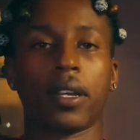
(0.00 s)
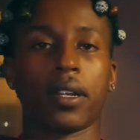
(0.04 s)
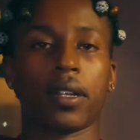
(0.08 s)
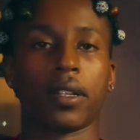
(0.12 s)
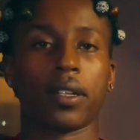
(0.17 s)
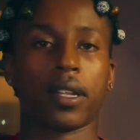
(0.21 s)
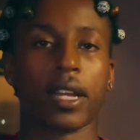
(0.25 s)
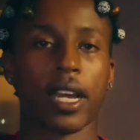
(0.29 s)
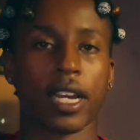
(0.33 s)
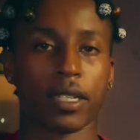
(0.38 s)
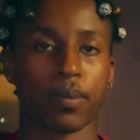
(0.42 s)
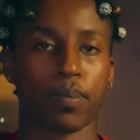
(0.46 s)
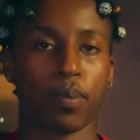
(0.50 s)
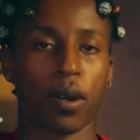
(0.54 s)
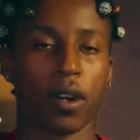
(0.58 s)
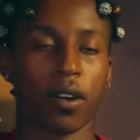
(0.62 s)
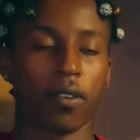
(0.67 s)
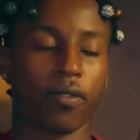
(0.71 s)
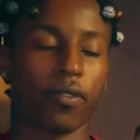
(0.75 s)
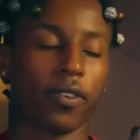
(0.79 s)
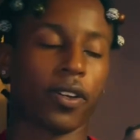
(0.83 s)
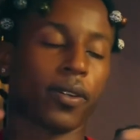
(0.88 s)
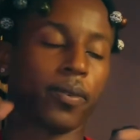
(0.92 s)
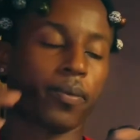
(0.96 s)
That's
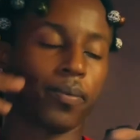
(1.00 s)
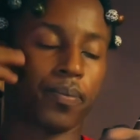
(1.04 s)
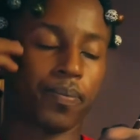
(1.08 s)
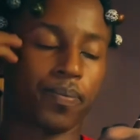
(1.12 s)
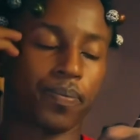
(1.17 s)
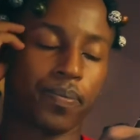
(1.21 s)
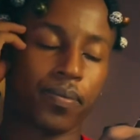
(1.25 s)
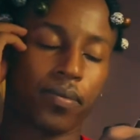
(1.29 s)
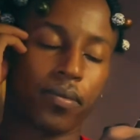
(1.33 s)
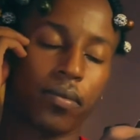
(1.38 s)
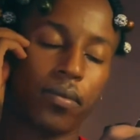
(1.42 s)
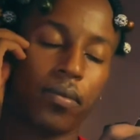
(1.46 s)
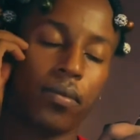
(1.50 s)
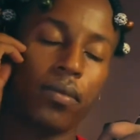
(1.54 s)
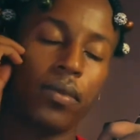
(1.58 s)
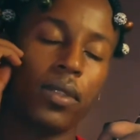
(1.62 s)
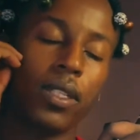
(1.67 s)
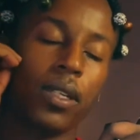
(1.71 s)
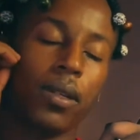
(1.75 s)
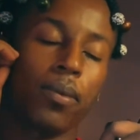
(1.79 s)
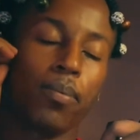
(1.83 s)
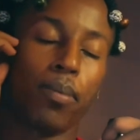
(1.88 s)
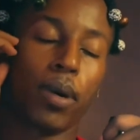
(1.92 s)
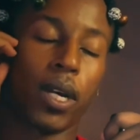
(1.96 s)
perfect.
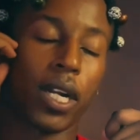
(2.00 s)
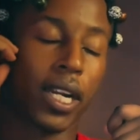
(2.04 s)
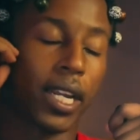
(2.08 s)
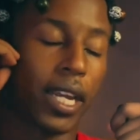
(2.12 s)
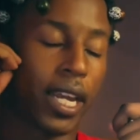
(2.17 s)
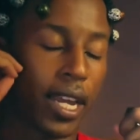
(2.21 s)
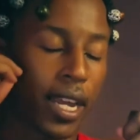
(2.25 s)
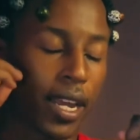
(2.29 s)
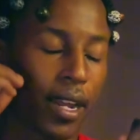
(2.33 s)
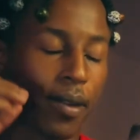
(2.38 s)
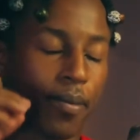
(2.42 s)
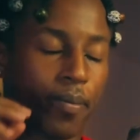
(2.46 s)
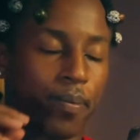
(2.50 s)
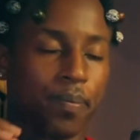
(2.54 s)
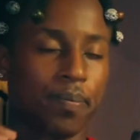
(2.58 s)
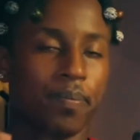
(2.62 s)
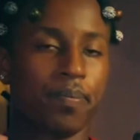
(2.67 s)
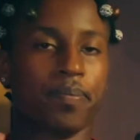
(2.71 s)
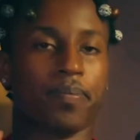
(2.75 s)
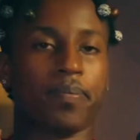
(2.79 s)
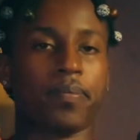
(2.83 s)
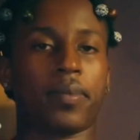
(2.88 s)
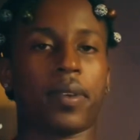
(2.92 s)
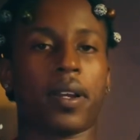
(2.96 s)
But again,
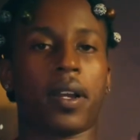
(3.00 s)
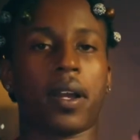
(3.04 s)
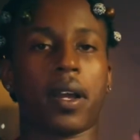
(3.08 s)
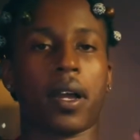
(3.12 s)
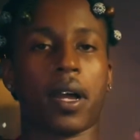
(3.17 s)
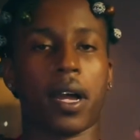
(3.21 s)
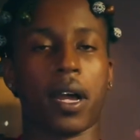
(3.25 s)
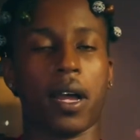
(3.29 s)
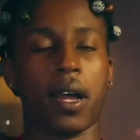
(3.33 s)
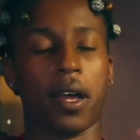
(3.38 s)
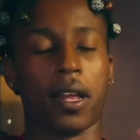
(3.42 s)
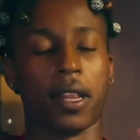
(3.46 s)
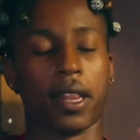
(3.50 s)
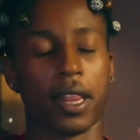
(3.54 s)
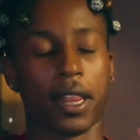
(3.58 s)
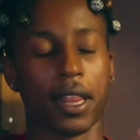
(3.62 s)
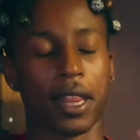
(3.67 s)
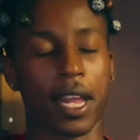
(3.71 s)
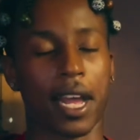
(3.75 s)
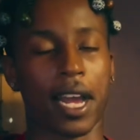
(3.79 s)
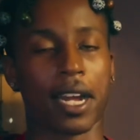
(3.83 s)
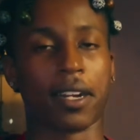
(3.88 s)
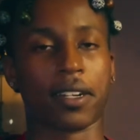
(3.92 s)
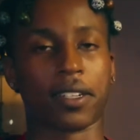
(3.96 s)
a
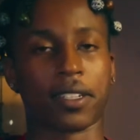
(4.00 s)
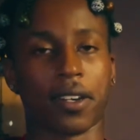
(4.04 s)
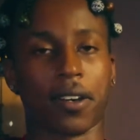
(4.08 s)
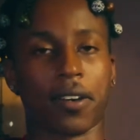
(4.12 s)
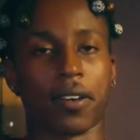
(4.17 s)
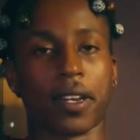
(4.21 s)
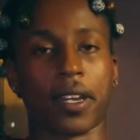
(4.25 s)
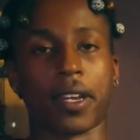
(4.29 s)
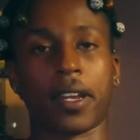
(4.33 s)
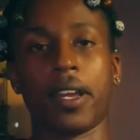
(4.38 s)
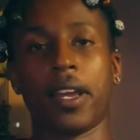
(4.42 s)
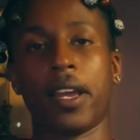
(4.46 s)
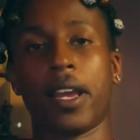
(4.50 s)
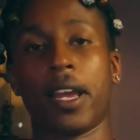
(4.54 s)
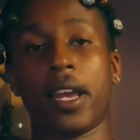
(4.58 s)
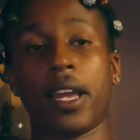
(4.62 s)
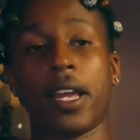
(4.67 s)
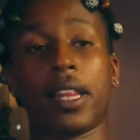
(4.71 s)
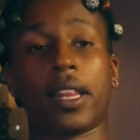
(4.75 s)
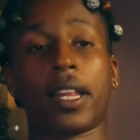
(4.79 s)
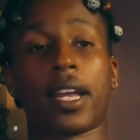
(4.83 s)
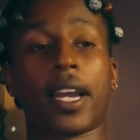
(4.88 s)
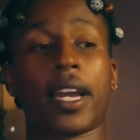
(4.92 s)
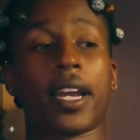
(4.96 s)
lot of talking.
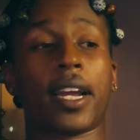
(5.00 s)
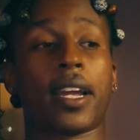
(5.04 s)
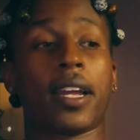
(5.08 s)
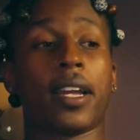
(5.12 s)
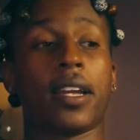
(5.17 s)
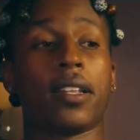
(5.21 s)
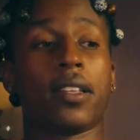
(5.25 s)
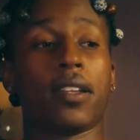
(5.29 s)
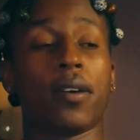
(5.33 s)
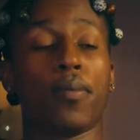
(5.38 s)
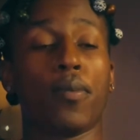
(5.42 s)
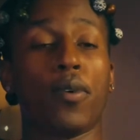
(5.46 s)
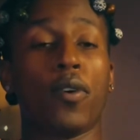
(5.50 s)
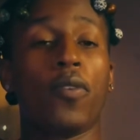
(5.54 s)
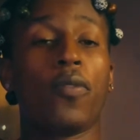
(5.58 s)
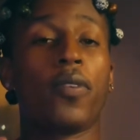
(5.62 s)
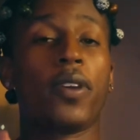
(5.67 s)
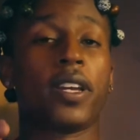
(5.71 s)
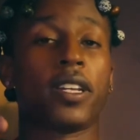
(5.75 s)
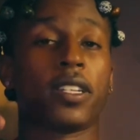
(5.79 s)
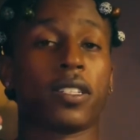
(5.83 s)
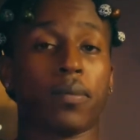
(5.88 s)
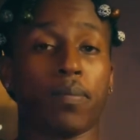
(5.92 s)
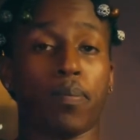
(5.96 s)
Like, the
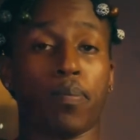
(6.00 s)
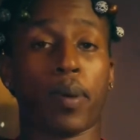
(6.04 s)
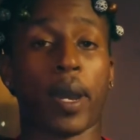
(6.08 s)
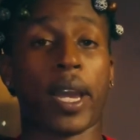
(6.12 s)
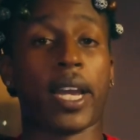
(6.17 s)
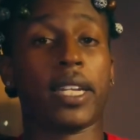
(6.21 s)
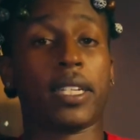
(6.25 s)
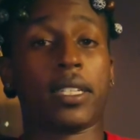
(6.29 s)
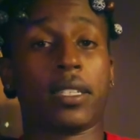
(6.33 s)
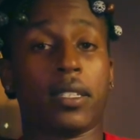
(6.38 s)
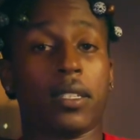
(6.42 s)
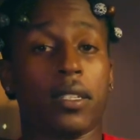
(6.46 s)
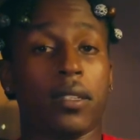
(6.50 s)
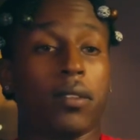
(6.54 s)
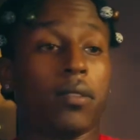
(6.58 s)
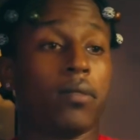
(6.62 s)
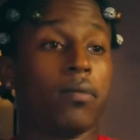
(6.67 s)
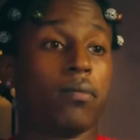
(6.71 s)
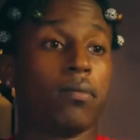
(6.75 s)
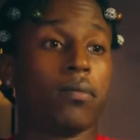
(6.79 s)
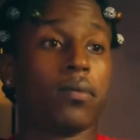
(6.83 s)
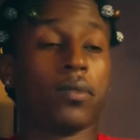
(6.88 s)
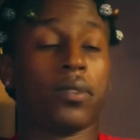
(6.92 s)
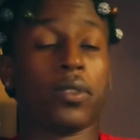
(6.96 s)
movie is based
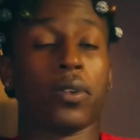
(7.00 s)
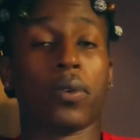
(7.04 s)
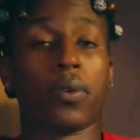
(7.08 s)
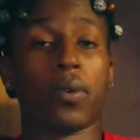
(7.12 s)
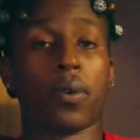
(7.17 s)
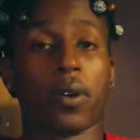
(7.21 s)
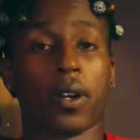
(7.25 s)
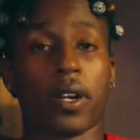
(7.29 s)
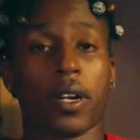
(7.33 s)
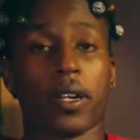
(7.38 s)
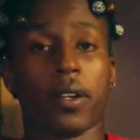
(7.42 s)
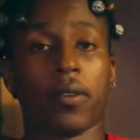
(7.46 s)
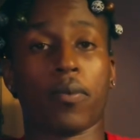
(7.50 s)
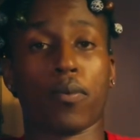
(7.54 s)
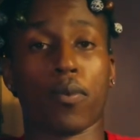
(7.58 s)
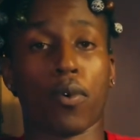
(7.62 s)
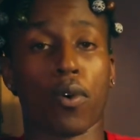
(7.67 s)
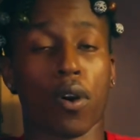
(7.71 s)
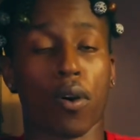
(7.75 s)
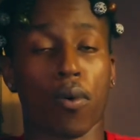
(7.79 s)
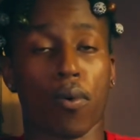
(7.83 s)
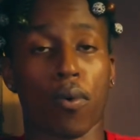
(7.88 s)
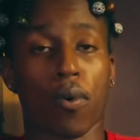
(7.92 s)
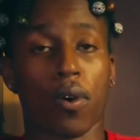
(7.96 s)
during
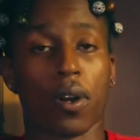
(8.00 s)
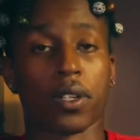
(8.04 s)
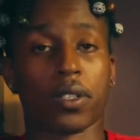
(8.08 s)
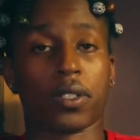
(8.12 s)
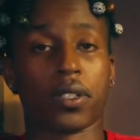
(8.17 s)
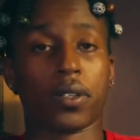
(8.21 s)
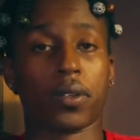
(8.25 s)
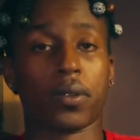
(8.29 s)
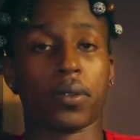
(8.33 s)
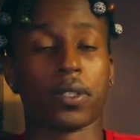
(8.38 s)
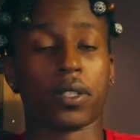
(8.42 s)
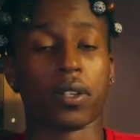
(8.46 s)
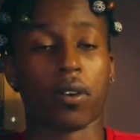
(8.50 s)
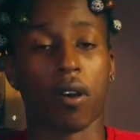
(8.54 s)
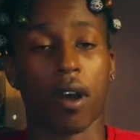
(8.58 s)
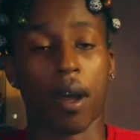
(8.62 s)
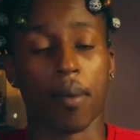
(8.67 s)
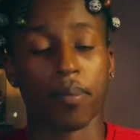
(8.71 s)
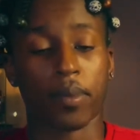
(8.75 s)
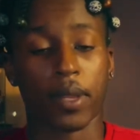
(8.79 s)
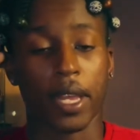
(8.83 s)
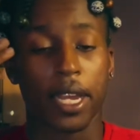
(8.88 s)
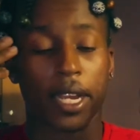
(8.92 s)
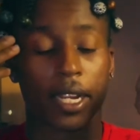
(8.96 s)
World War II, so
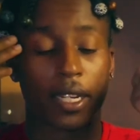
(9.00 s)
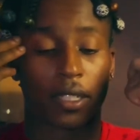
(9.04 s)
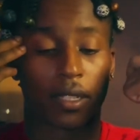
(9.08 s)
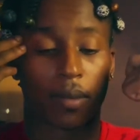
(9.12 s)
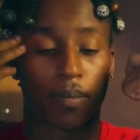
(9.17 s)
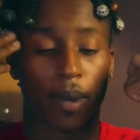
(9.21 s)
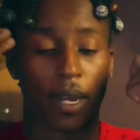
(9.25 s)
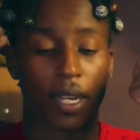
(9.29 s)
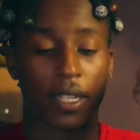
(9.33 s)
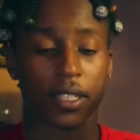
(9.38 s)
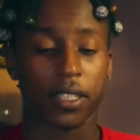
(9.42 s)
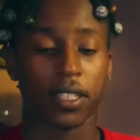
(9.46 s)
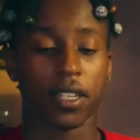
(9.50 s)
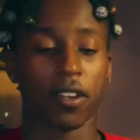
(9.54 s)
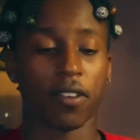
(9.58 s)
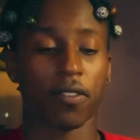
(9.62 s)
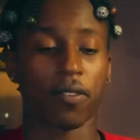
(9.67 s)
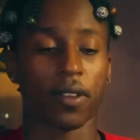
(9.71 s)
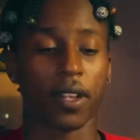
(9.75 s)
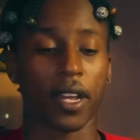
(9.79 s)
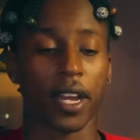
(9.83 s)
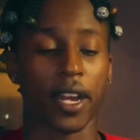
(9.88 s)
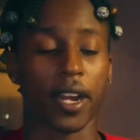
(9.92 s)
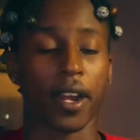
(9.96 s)
I'm thinking to
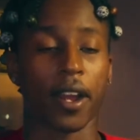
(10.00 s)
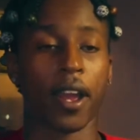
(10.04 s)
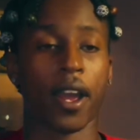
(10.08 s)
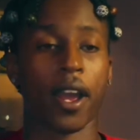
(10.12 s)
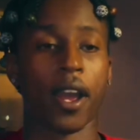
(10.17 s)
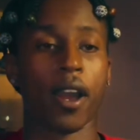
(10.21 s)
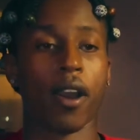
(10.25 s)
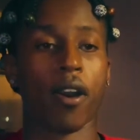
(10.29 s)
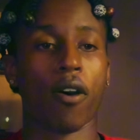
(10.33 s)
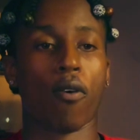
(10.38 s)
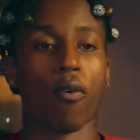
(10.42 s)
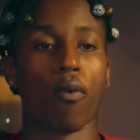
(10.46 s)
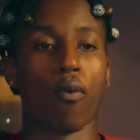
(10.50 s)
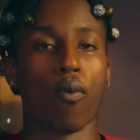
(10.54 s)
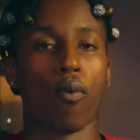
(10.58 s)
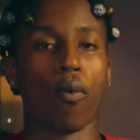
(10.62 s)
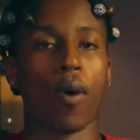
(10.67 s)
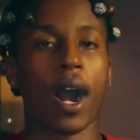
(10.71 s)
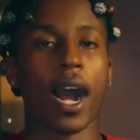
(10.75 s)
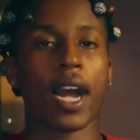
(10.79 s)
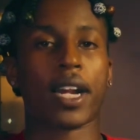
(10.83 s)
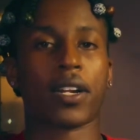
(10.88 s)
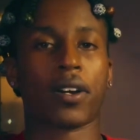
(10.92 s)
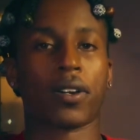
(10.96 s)
myself, like,
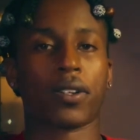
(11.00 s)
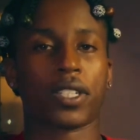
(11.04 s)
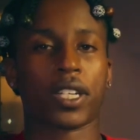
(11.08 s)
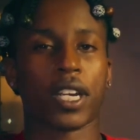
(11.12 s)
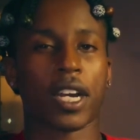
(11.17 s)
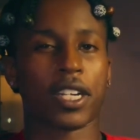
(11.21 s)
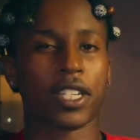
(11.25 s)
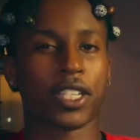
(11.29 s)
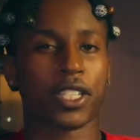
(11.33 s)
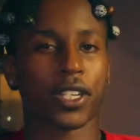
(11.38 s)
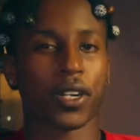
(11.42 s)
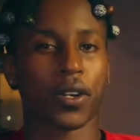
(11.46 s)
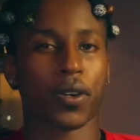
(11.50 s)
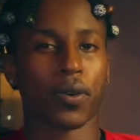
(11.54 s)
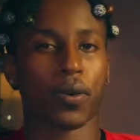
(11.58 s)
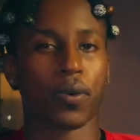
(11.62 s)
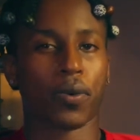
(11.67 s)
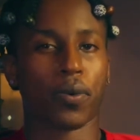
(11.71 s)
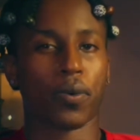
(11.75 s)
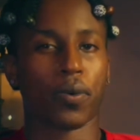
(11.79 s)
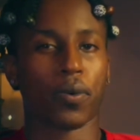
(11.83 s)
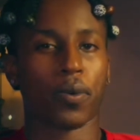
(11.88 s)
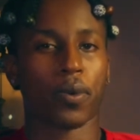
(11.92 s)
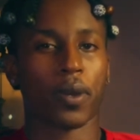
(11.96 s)
why don't y'all
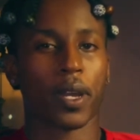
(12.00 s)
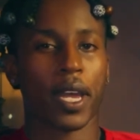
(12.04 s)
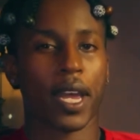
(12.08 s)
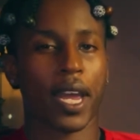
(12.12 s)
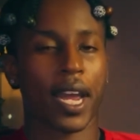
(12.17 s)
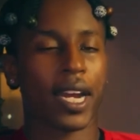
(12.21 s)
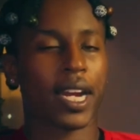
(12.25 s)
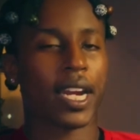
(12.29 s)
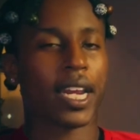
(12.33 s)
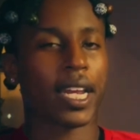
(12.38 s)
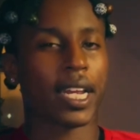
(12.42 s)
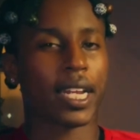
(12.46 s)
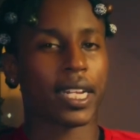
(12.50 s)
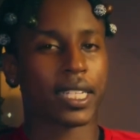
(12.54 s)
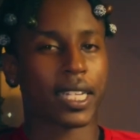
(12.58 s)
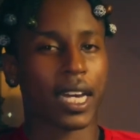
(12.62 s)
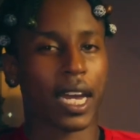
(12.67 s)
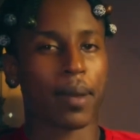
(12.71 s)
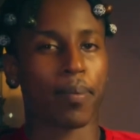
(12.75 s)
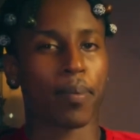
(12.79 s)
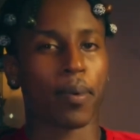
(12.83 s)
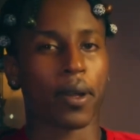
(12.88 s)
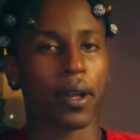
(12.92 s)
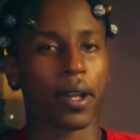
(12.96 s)
show any
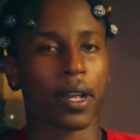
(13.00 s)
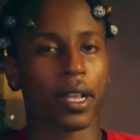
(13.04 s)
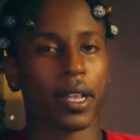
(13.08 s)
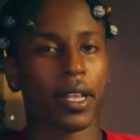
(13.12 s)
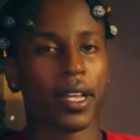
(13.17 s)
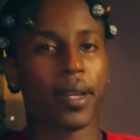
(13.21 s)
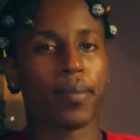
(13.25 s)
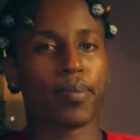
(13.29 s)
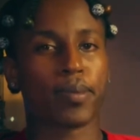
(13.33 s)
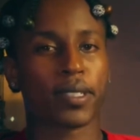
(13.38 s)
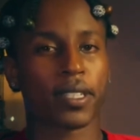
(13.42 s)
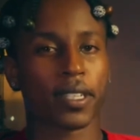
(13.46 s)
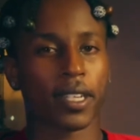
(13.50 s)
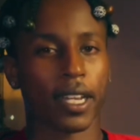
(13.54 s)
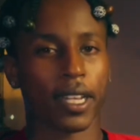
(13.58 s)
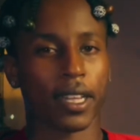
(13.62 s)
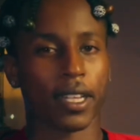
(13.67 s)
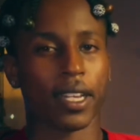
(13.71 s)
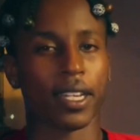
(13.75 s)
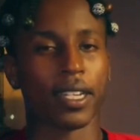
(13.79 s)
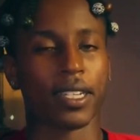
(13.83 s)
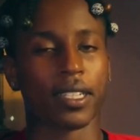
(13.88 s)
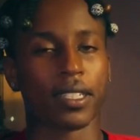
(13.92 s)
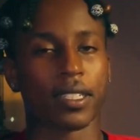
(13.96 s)
type of clips at
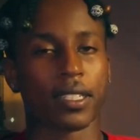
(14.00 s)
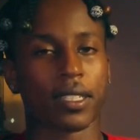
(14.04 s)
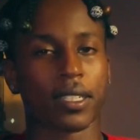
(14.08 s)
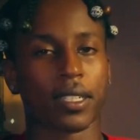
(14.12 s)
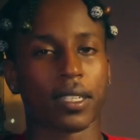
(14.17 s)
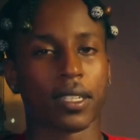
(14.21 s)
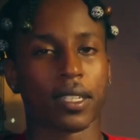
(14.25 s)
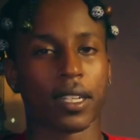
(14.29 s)
least?